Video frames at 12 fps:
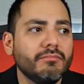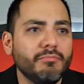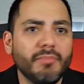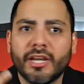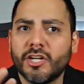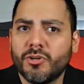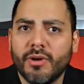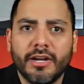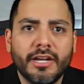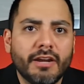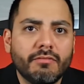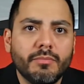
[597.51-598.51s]
Megatron
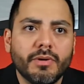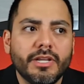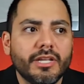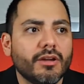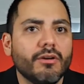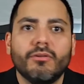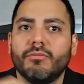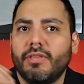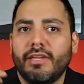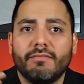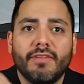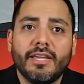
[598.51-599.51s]
and everybody go,
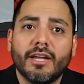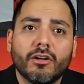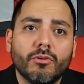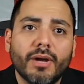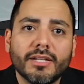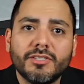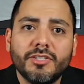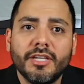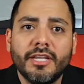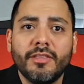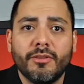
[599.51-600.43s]
they invade Autobot City,